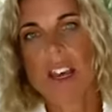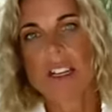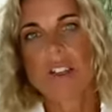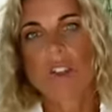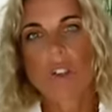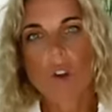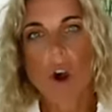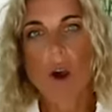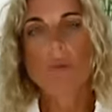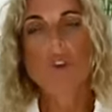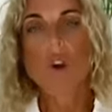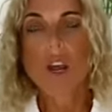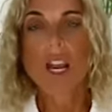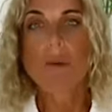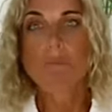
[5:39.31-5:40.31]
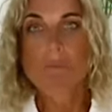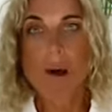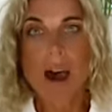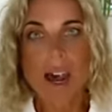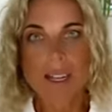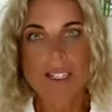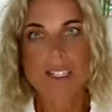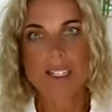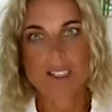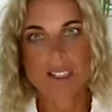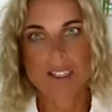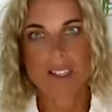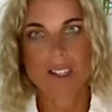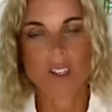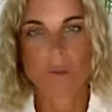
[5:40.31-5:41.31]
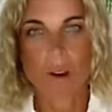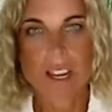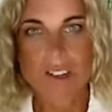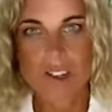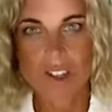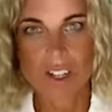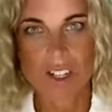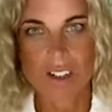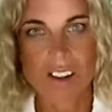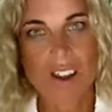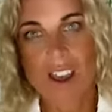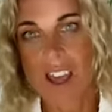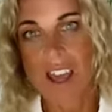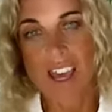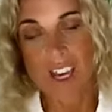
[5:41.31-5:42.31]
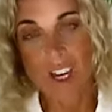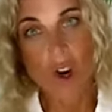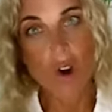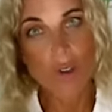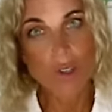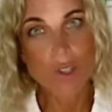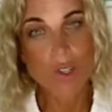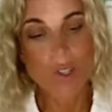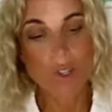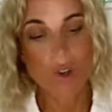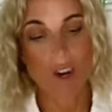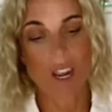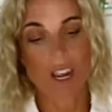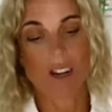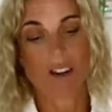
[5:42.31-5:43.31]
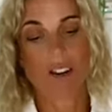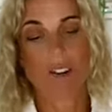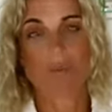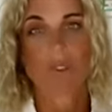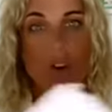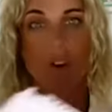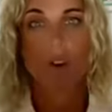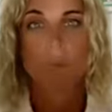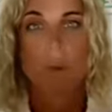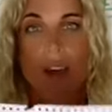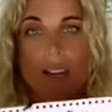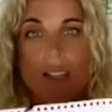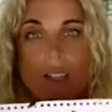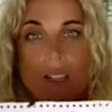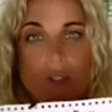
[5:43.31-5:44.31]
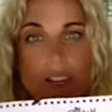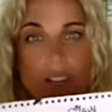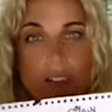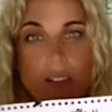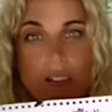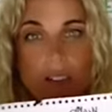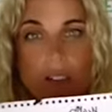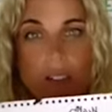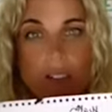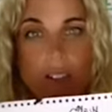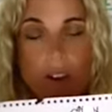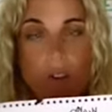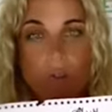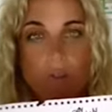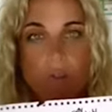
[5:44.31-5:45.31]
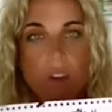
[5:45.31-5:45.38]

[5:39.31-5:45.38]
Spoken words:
Stop trying to master the situation and concentrate on mastering self.